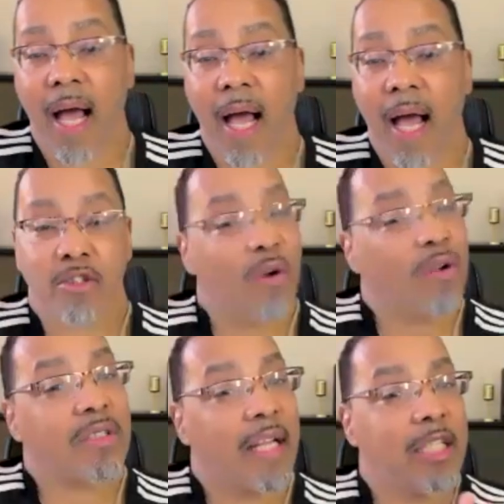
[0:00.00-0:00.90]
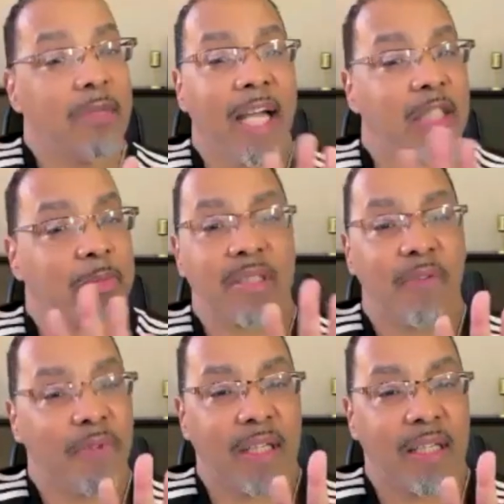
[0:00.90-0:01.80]
I'm not talking to anybody
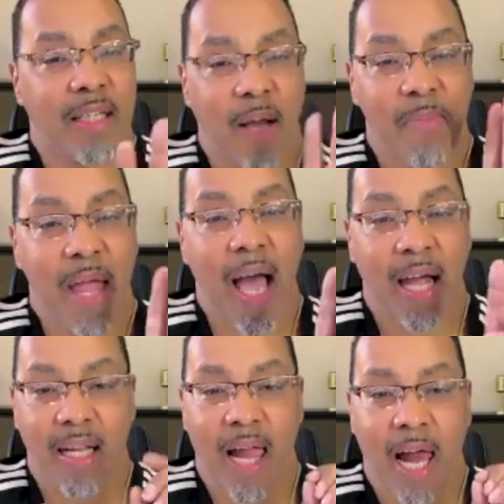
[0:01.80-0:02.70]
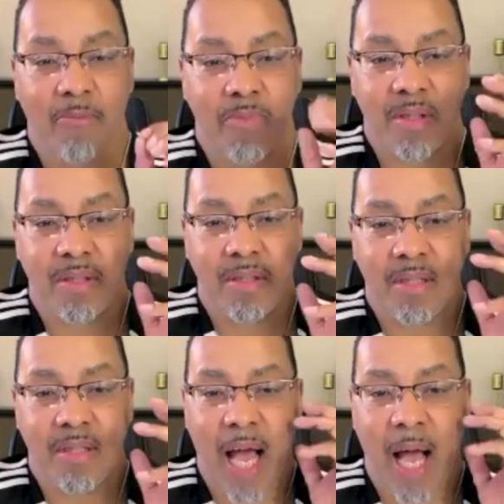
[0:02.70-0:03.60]
specifically. I'm not.
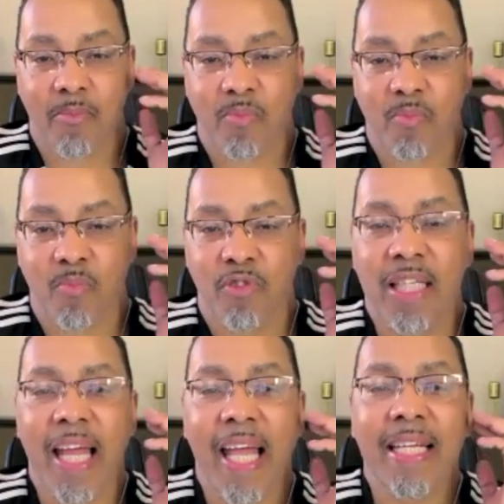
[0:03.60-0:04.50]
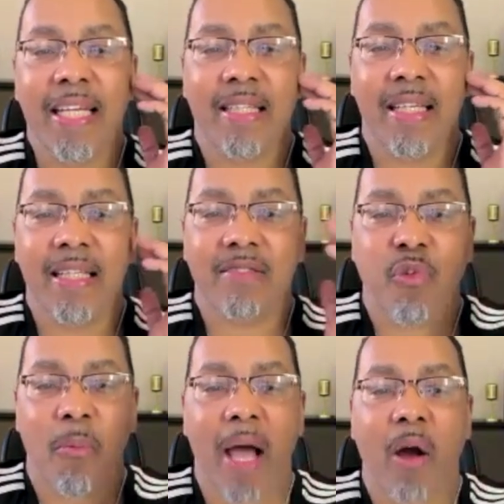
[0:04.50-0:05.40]
I'm relating things
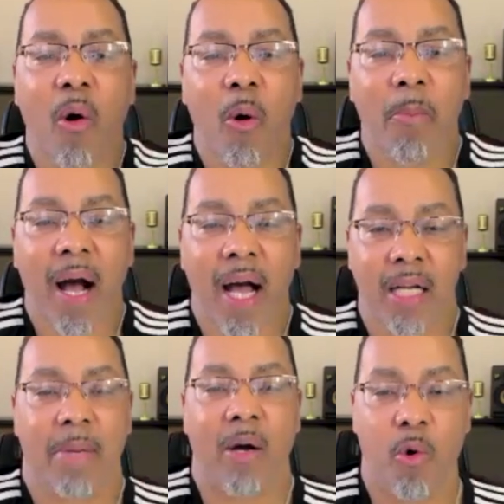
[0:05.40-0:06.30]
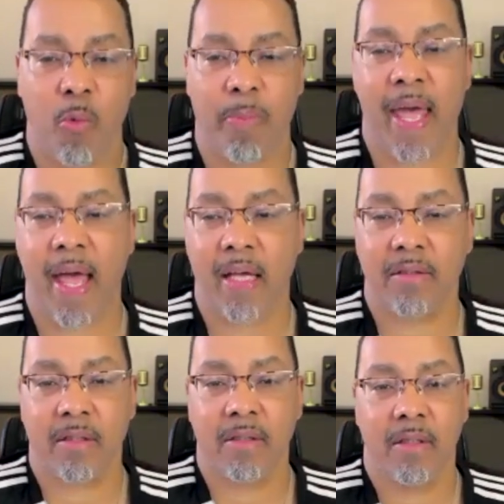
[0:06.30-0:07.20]
from my own mind and my own
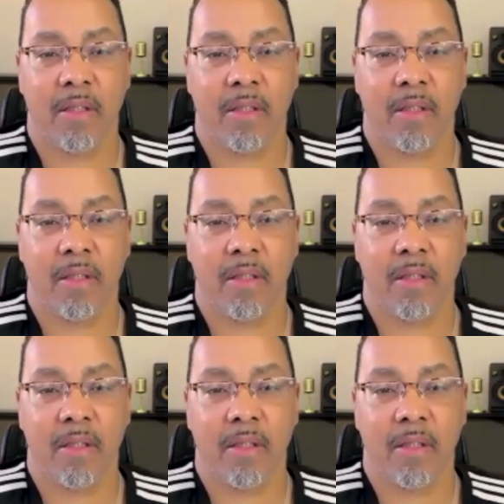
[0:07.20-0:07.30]
past.